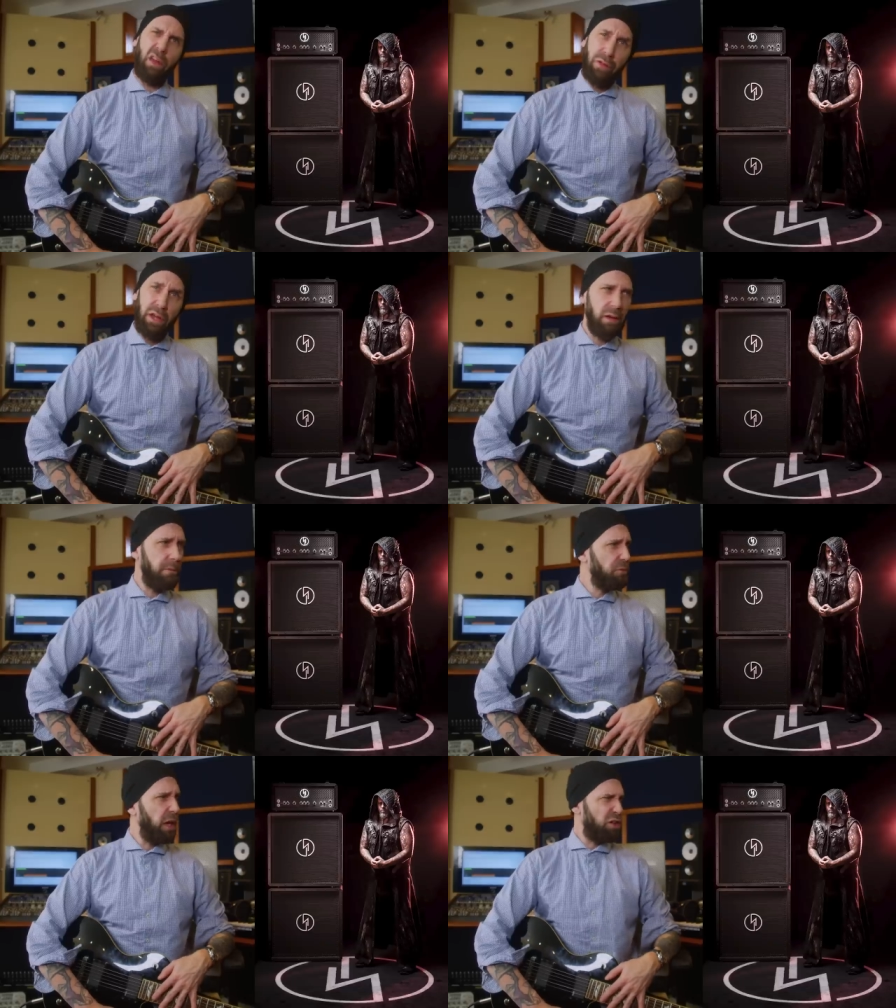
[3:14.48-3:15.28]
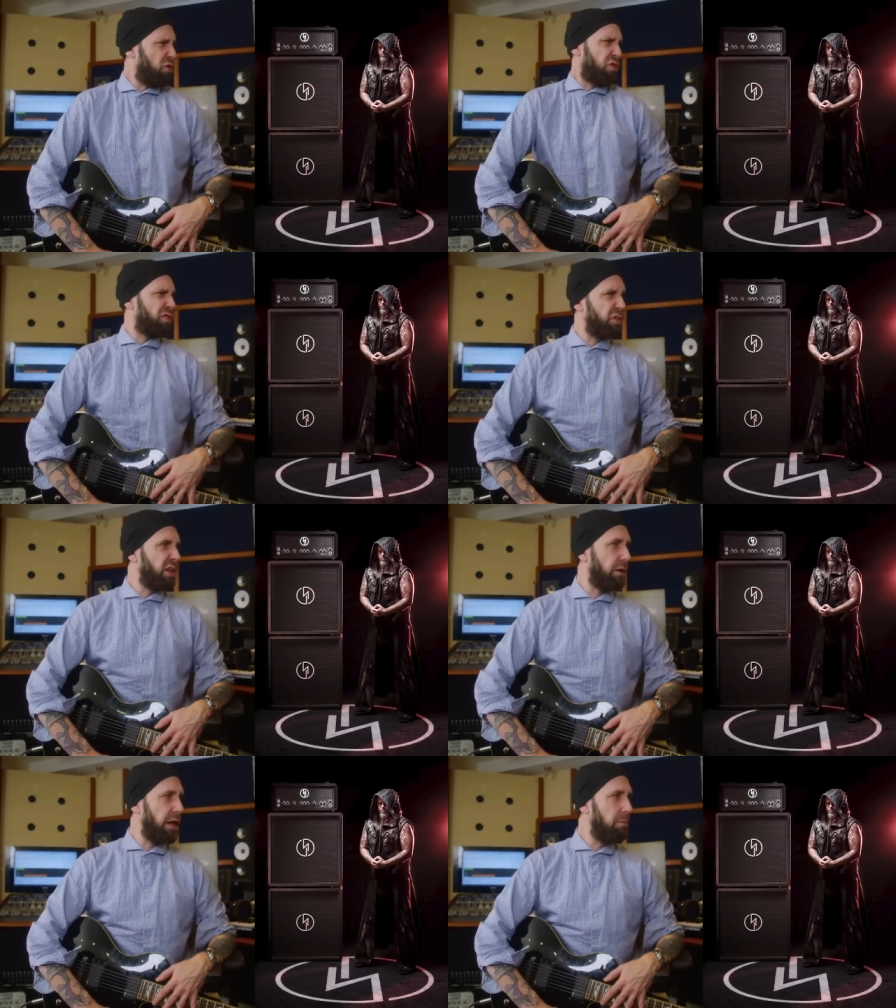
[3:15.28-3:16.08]
I think. I don't know his
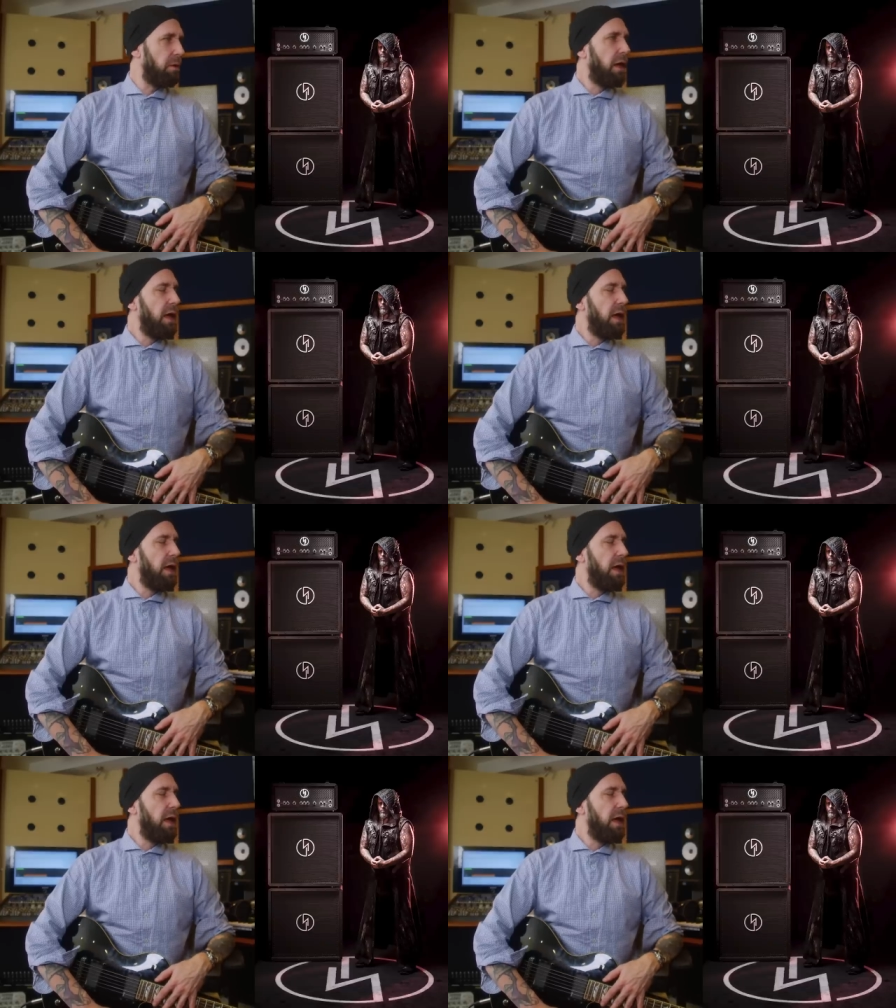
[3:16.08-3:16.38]
real name.